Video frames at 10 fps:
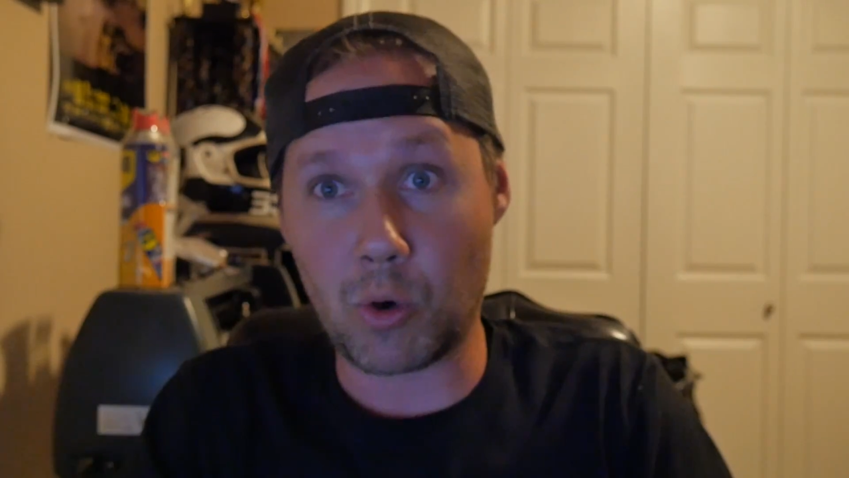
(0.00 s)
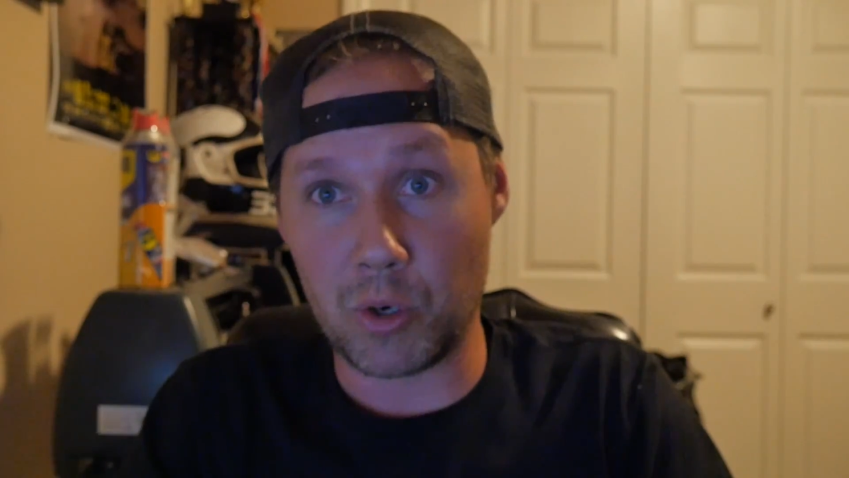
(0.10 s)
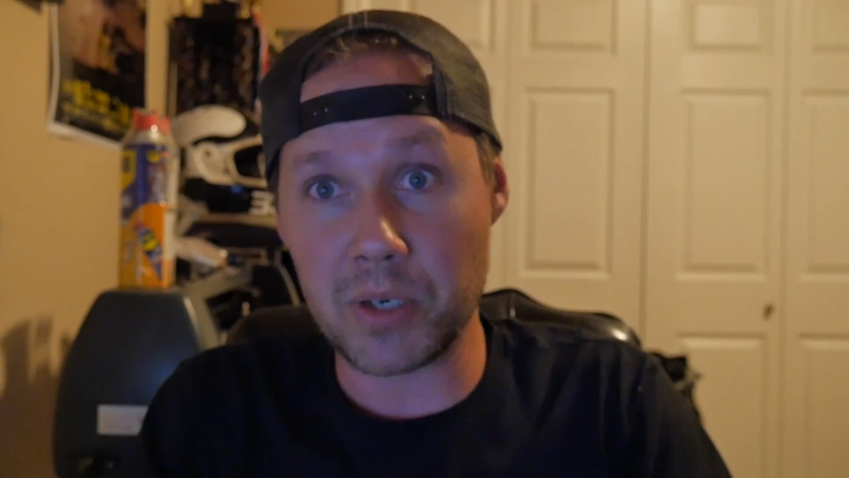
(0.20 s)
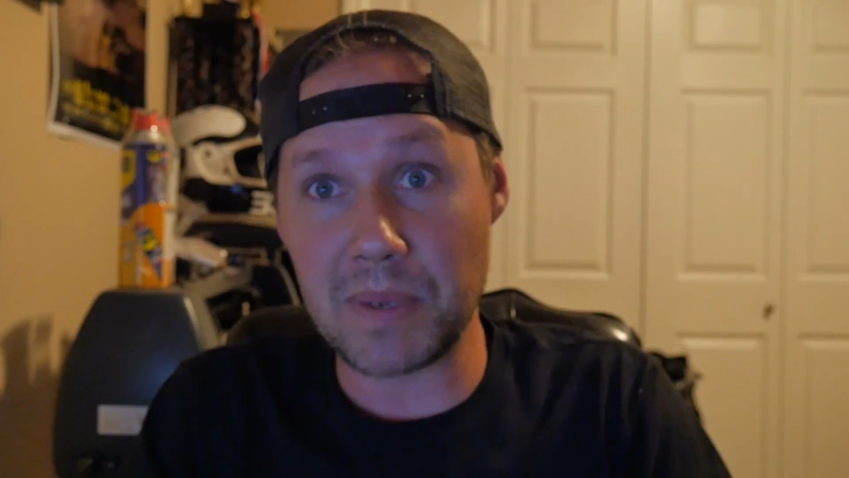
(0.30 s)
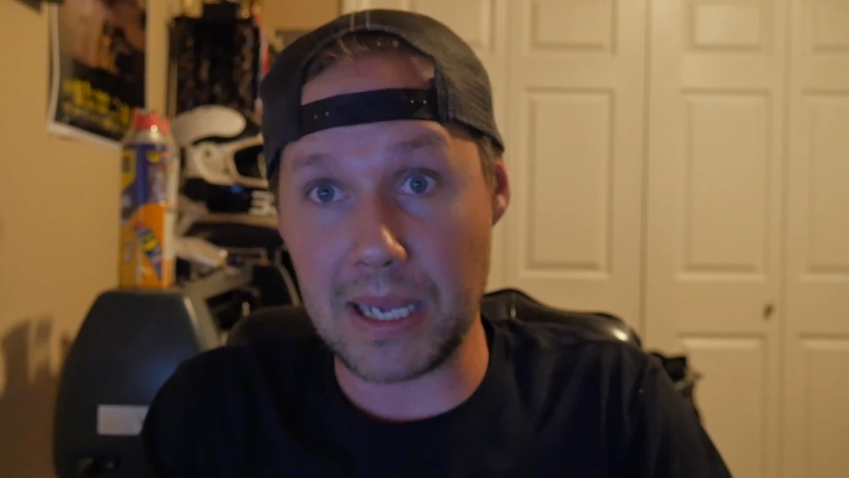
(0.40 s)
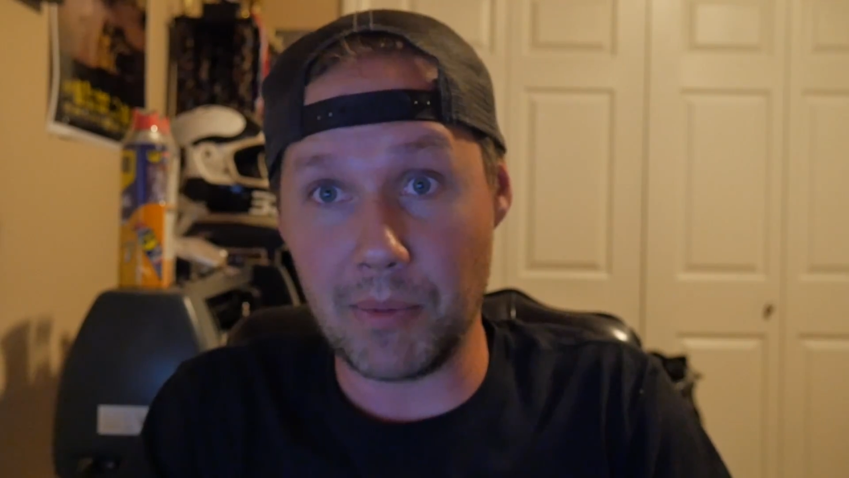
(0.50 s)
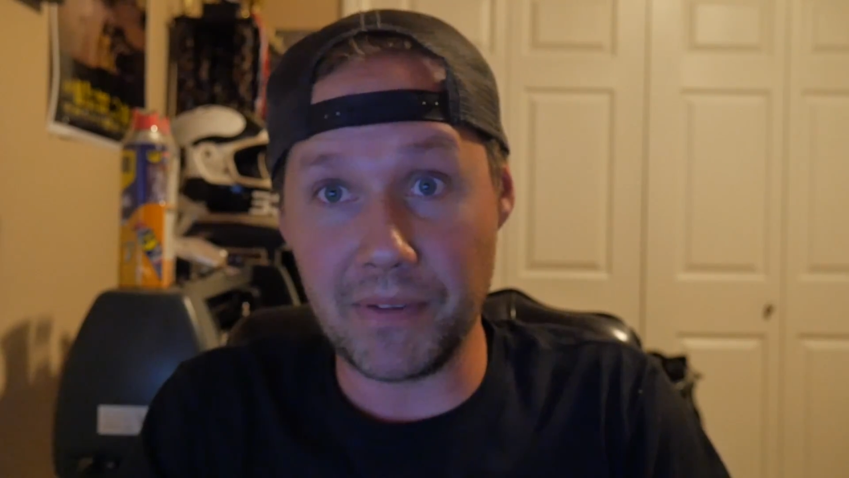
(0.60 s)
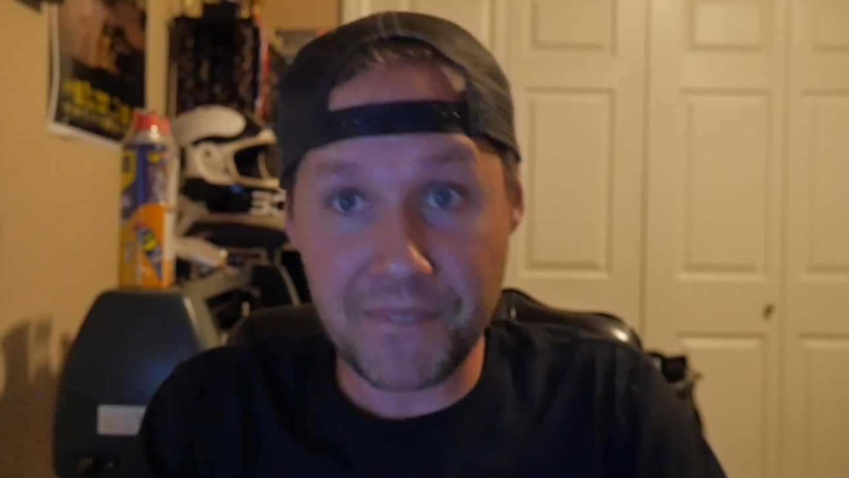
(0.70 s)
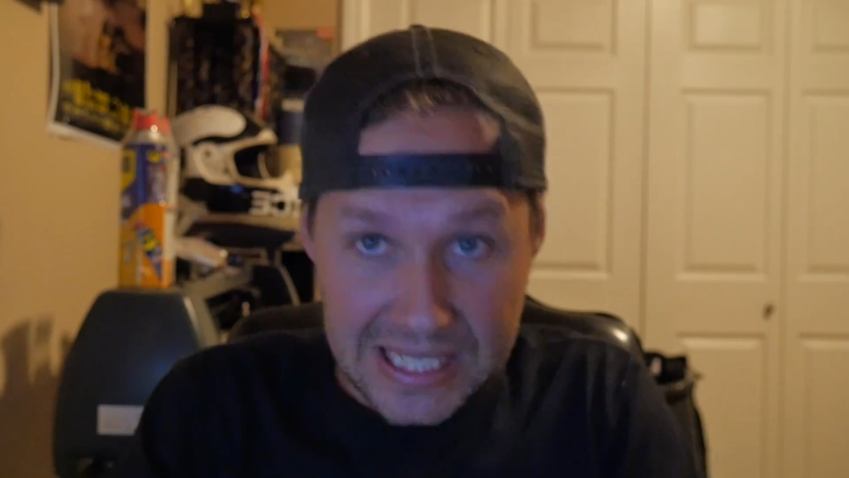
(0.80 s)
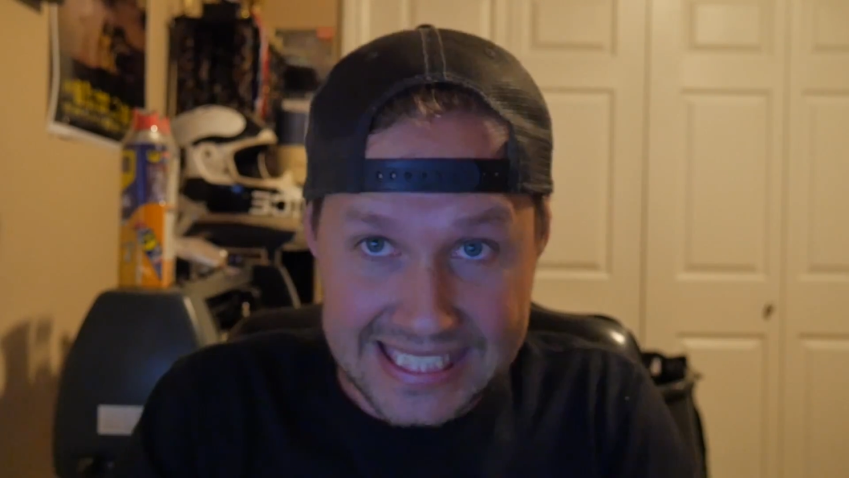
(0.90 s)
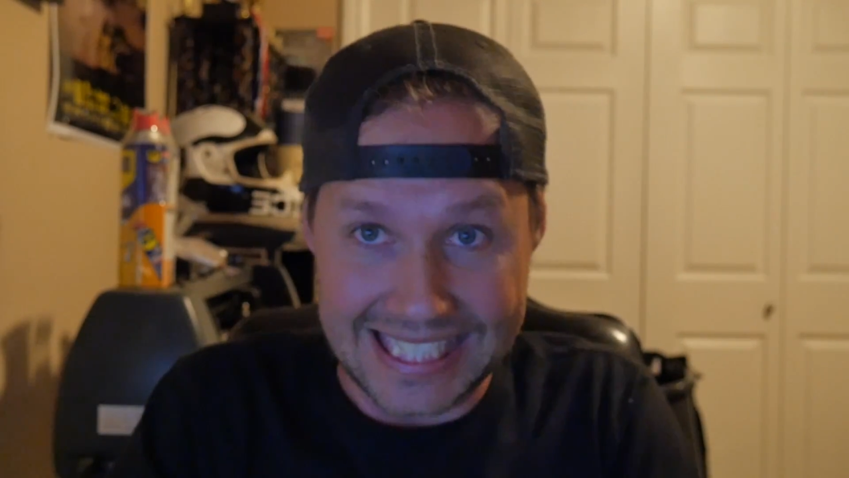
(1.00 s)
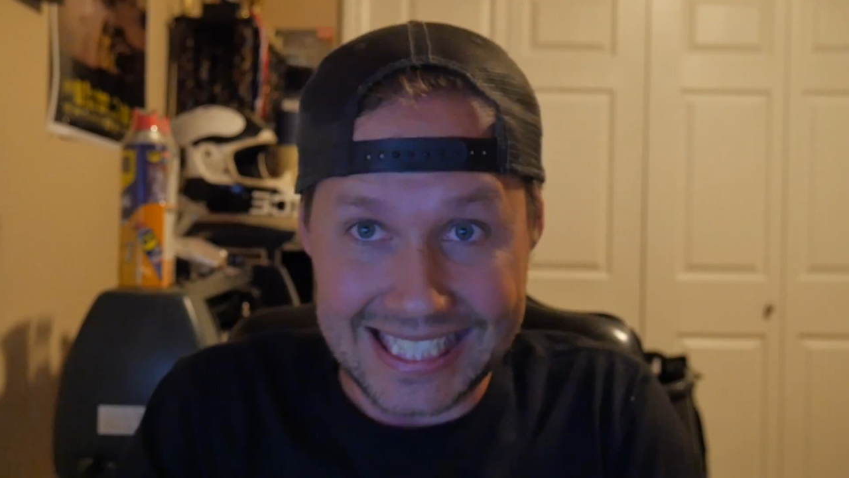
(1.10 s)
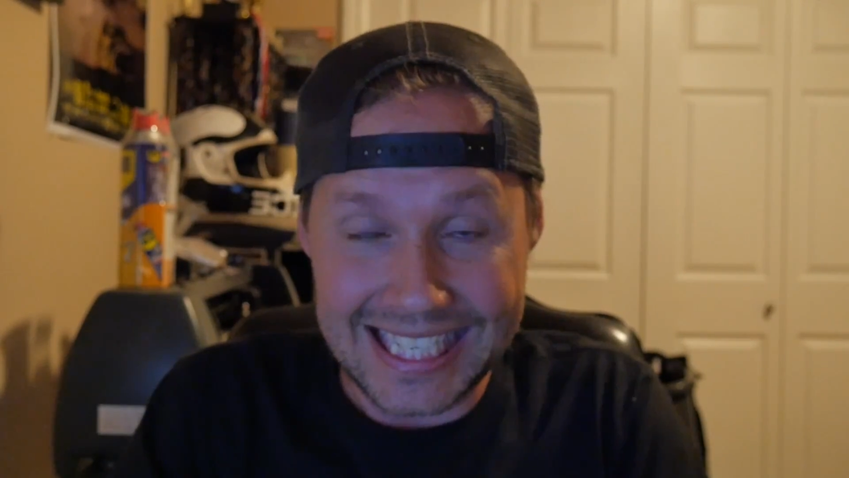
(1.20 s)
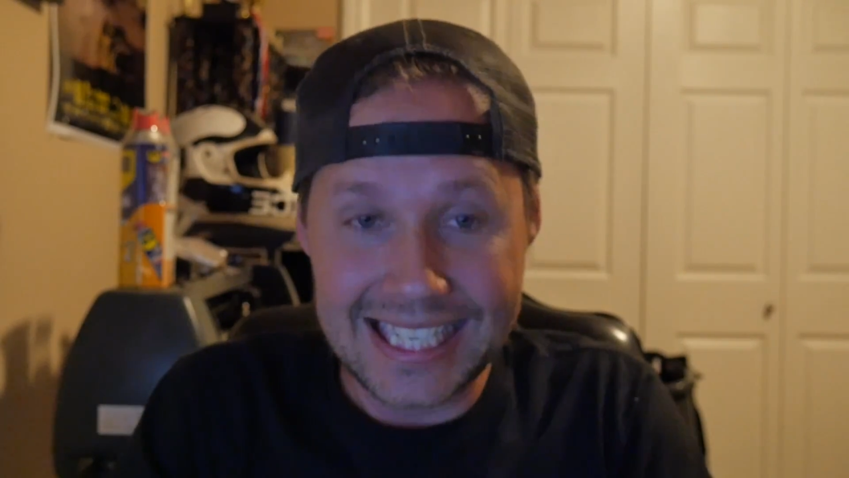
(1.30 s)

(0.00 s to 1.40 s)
going to be able to fix it.